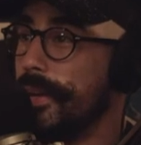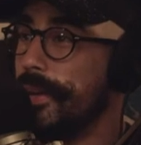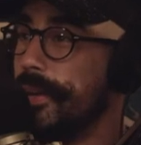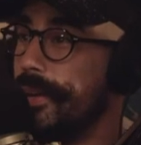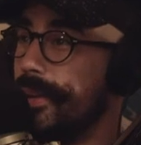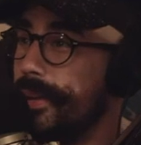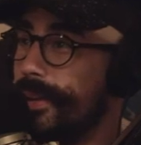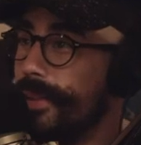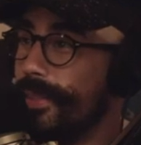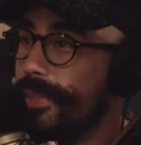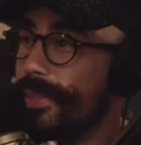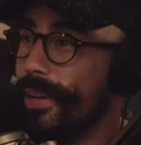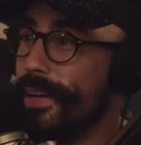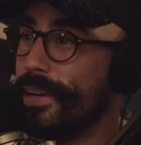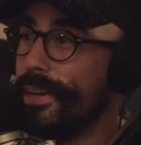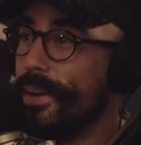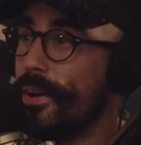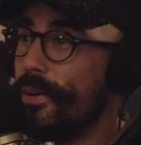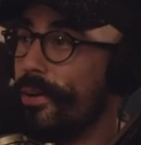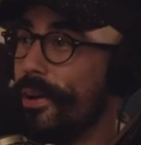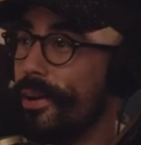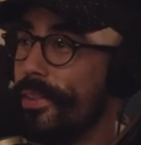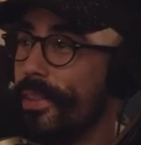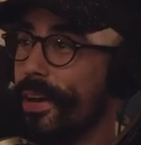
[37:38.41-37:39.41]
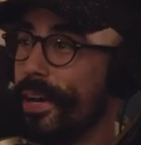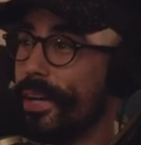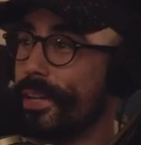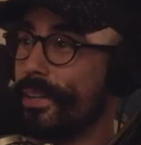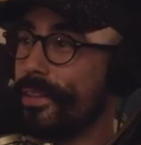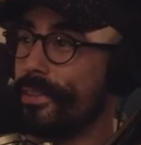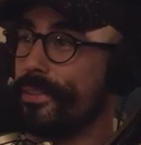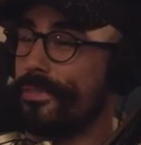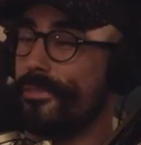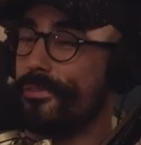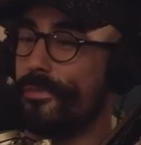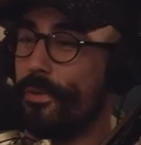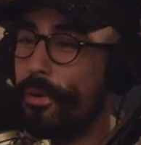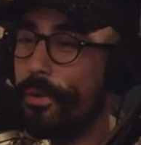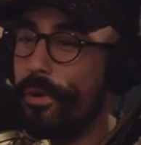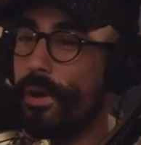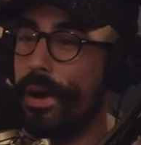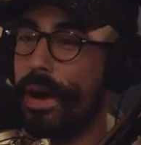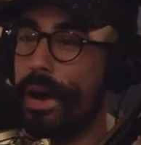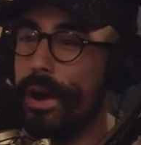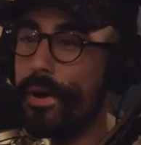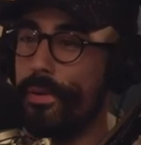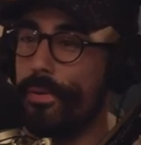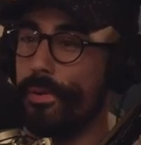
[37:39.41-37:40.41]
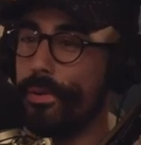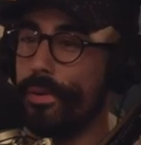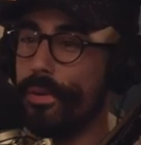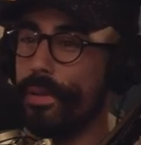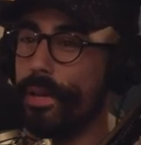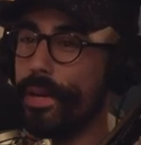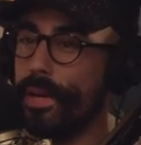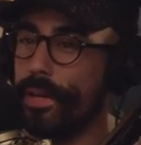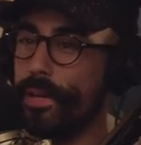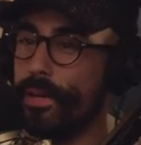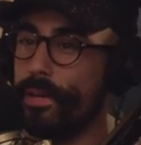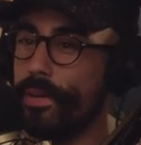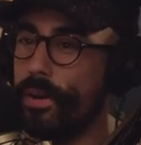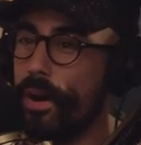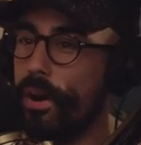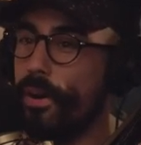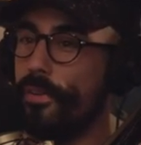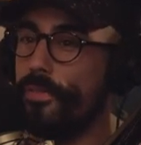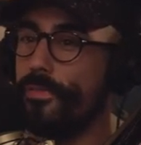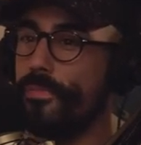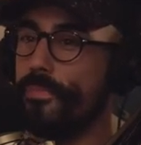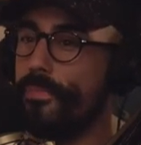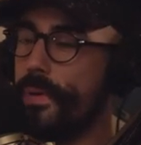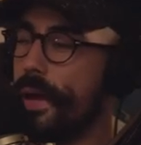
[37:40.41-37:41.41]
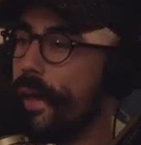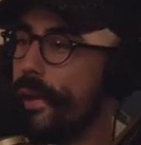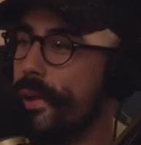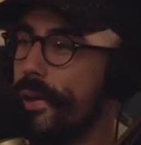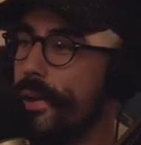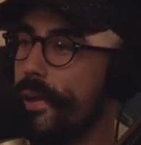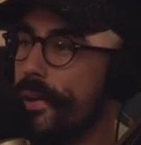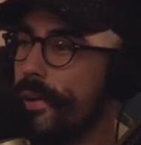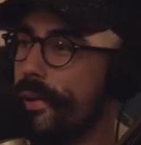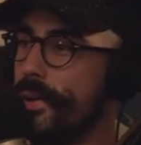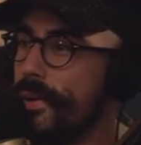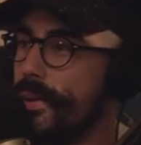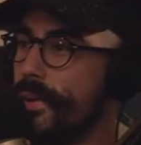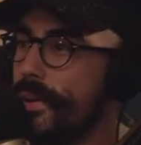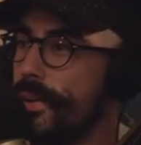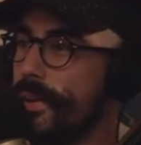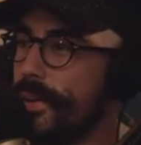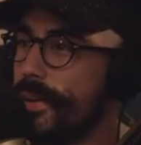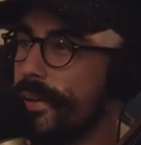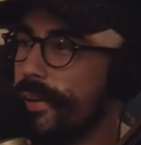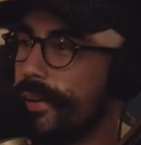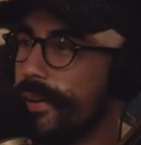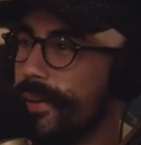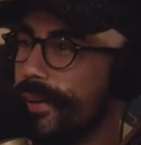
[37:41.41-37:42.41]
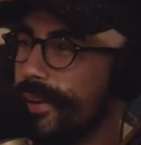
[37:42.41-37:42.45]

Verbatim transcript: yeah. They go on like this four hour like golf bender yeah.